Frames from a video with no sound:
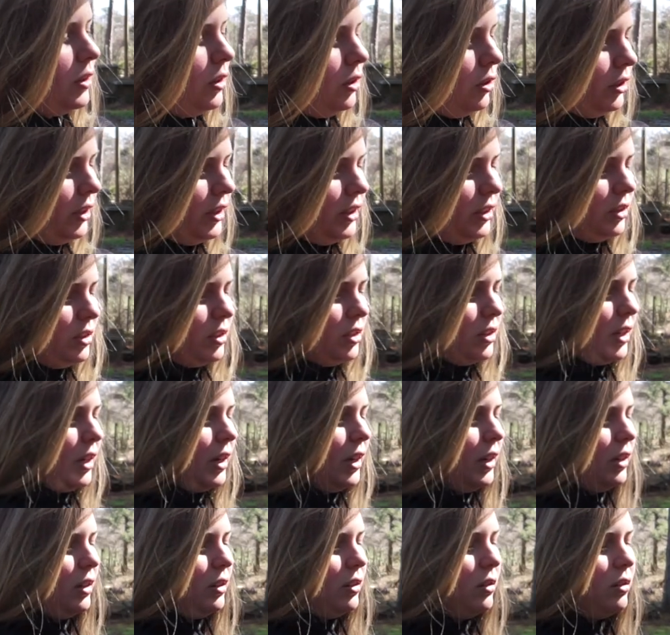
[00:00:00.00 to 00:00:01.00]
on each
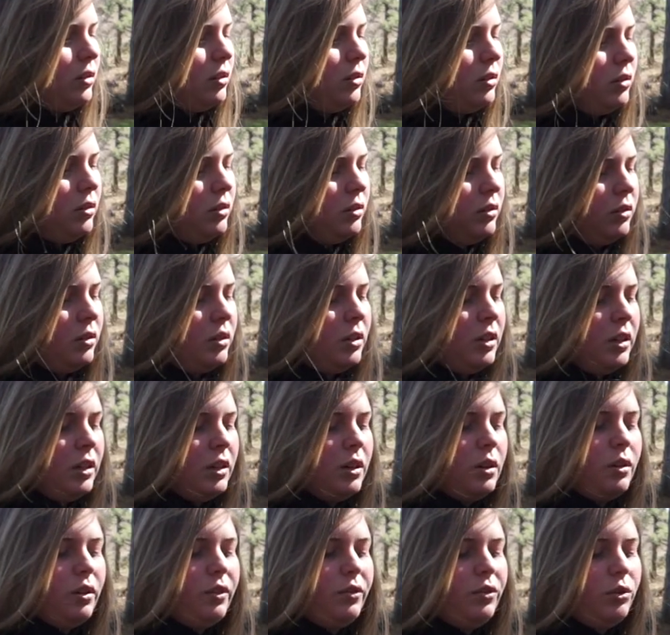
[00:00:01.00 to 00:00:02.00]
side.
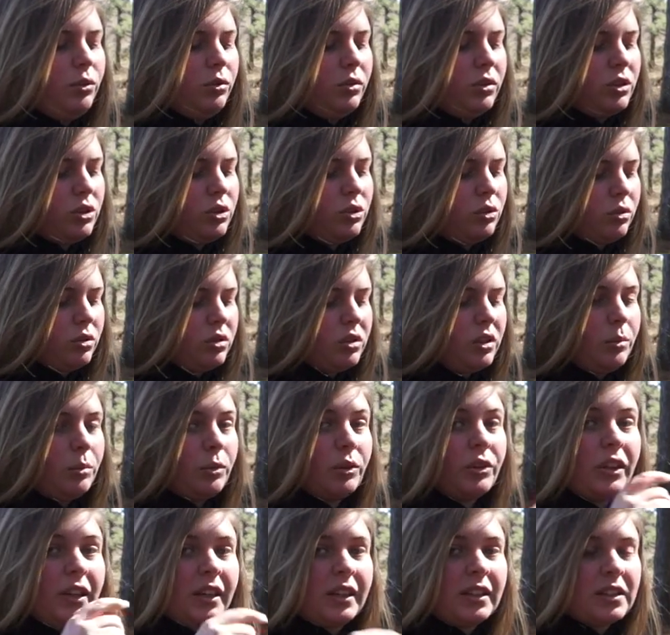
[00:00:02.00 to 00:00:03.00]
If you want to store
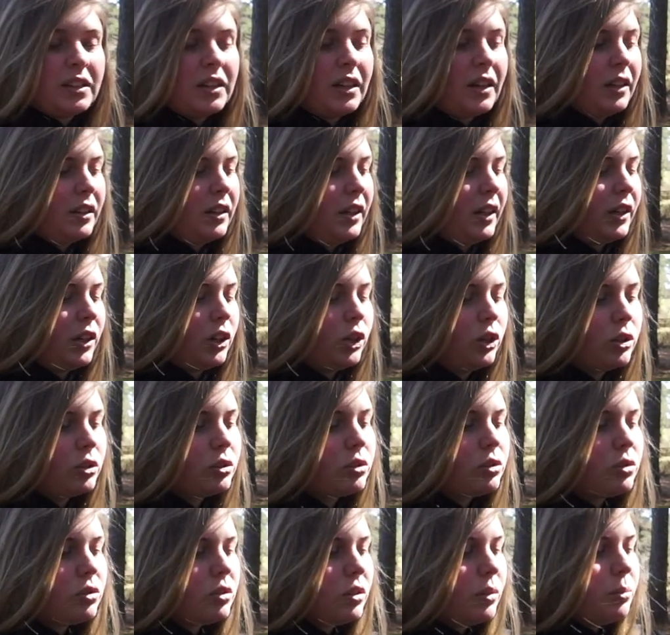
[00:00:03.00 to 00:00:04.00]
something on the inside, like
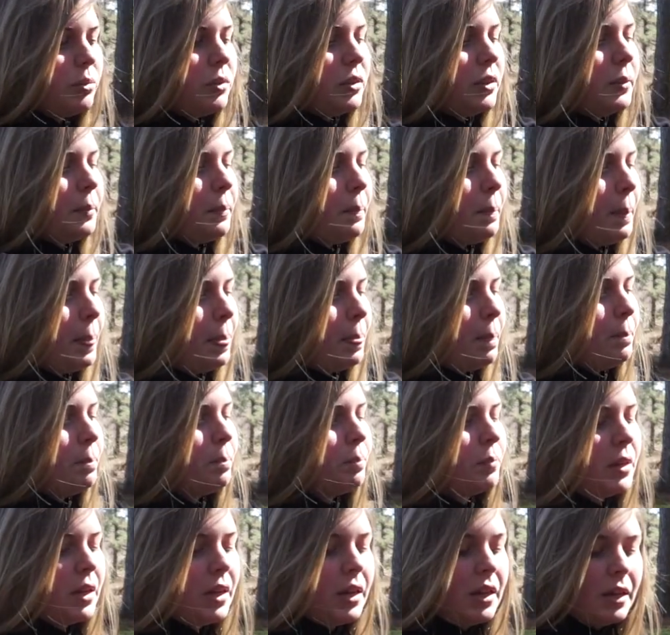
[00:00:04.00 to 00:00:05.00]
hooks or something.
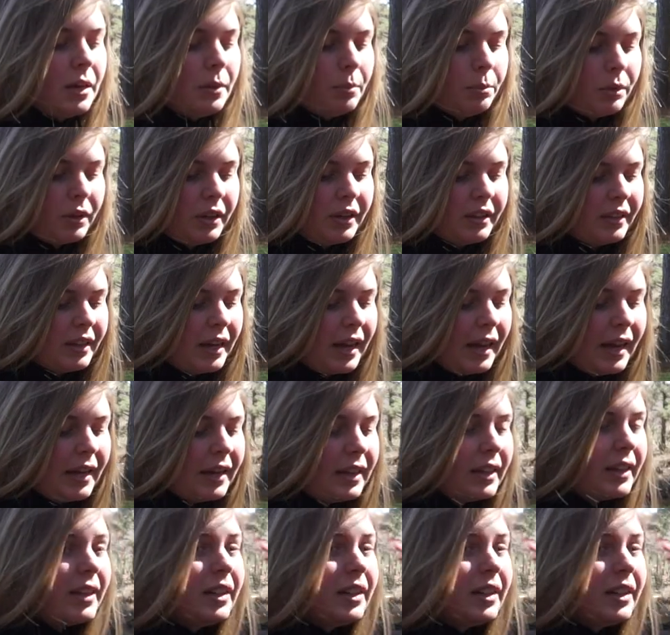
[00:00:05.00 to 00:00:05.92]
But that